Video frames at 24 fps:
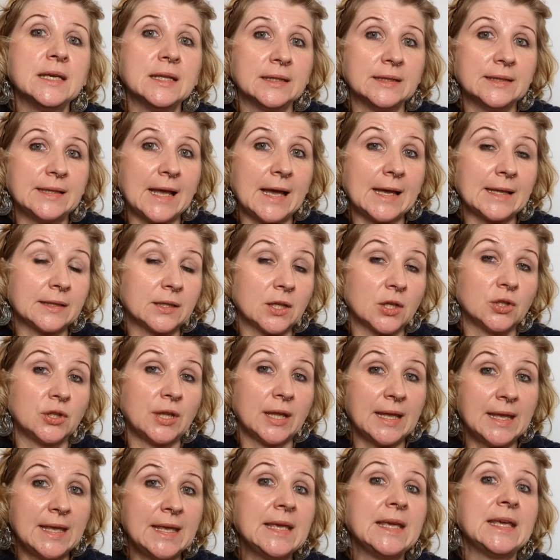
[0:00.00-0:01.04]
that the
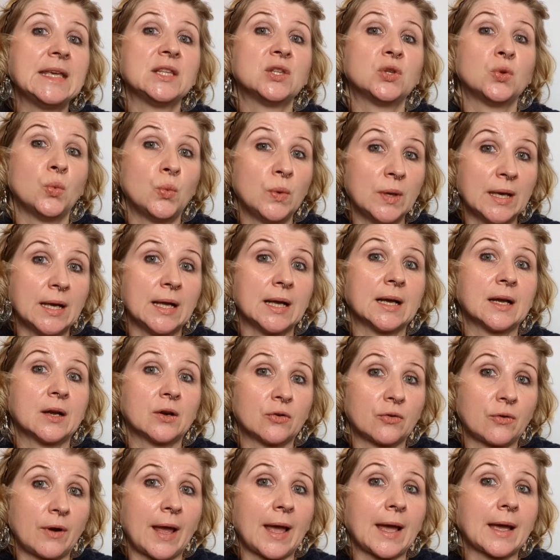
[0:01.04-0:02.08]
heat will
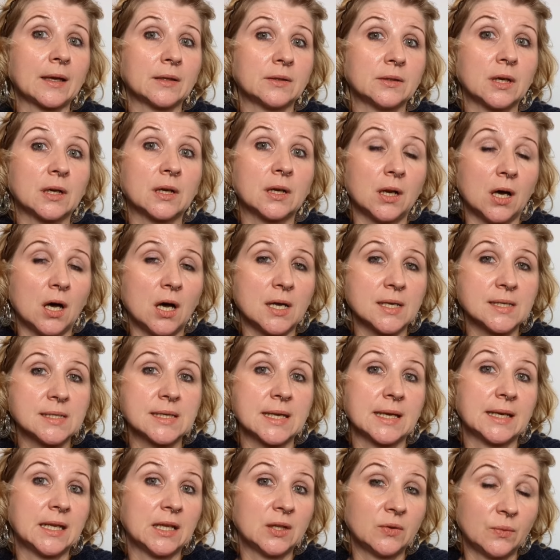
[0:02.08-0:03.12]
crack the glass
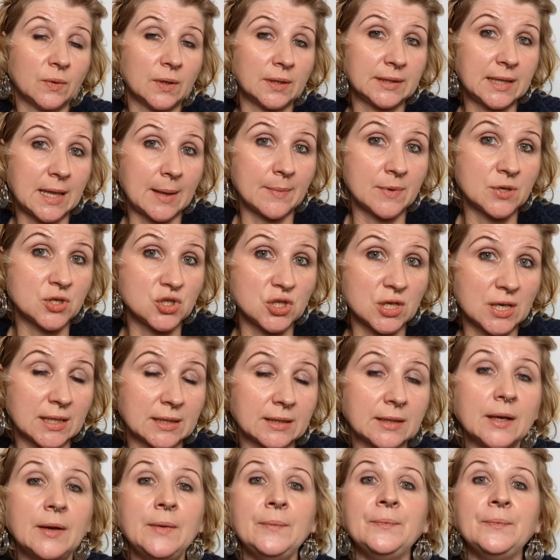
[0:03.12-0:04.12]
and it will damage it.